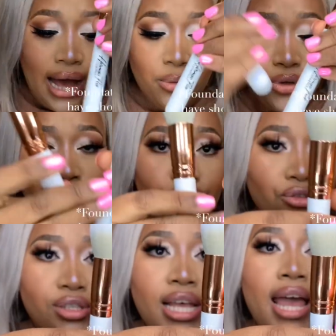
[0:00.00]
would
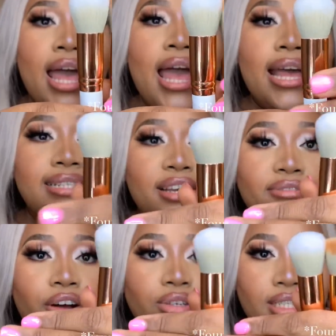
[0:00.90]
use as a
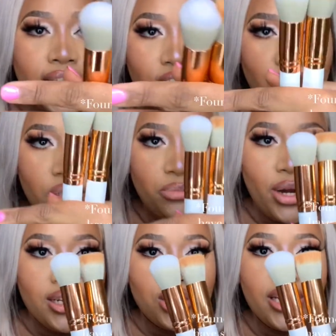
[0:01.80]
foundation
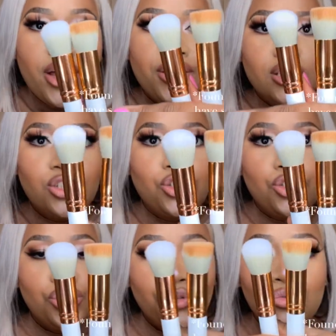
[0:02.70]
brush now there's
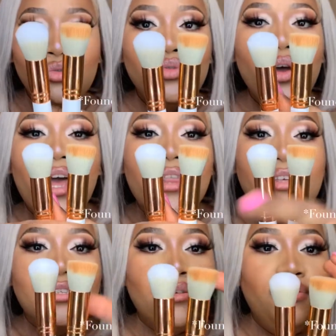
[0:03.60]
two
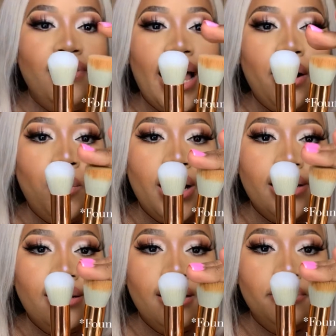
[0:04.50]
there's a flat
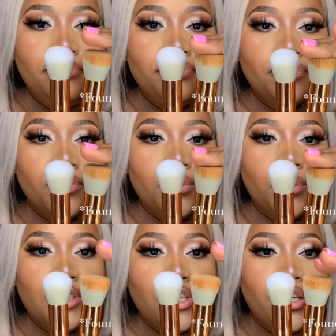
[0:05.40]
one
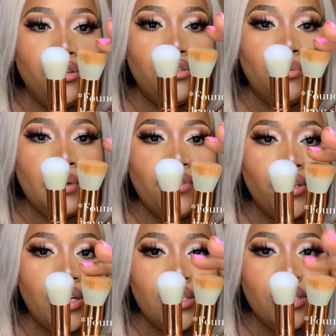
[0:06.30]
which i use for my
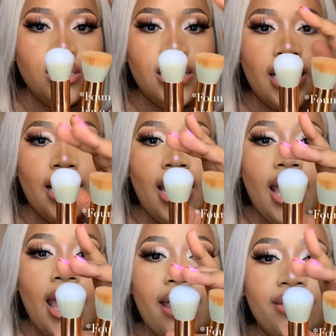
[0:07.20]
foundation today
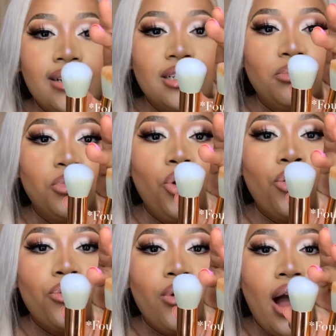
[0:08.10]
and there's a more
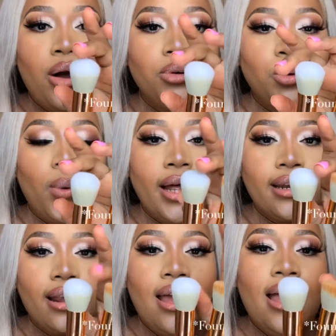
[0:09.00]
round
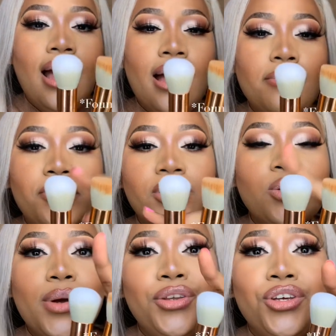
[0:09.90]
one um, this
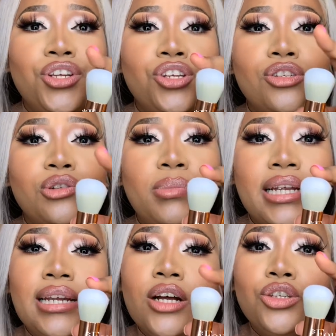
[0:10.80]
one you can use to
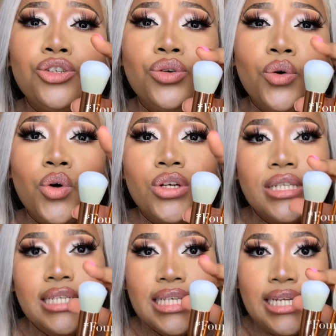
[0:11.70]
blend out your
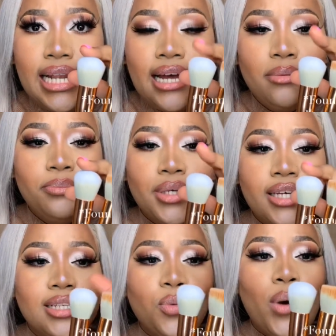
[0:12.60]
concealer
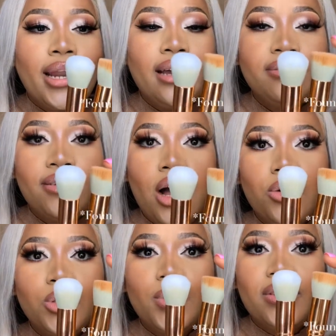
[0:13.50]
because what I
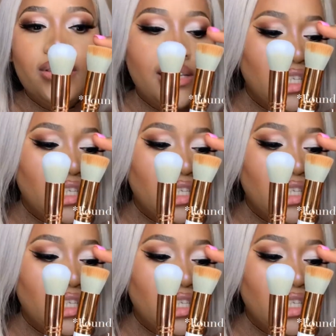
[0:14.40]
found with this